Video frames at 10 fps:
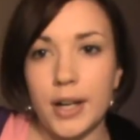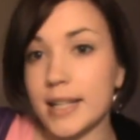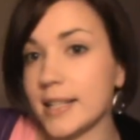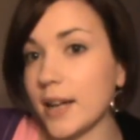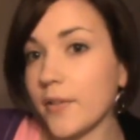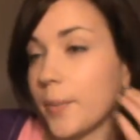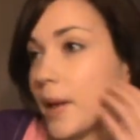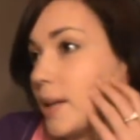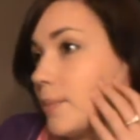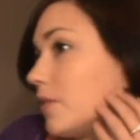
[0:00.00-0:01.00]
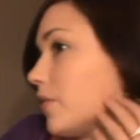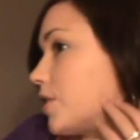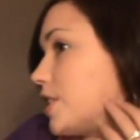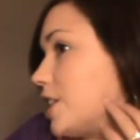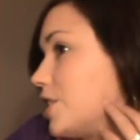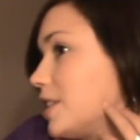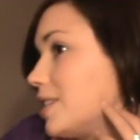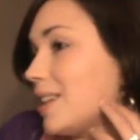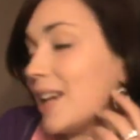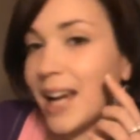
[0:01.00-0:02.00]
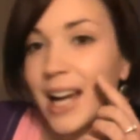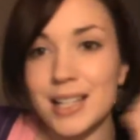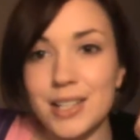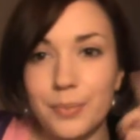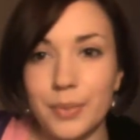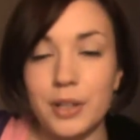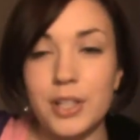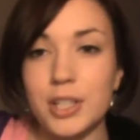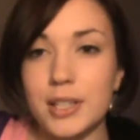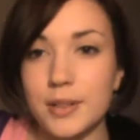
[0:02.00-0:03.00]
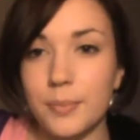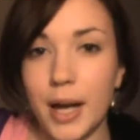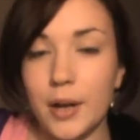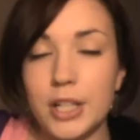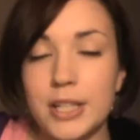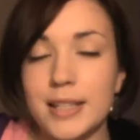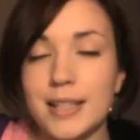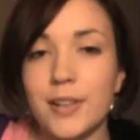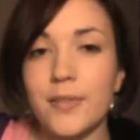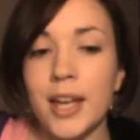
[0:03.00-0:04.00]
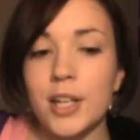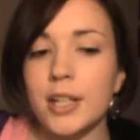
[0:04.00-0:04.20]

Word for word: Is I applied my foundation and some blush and some powders and stuff.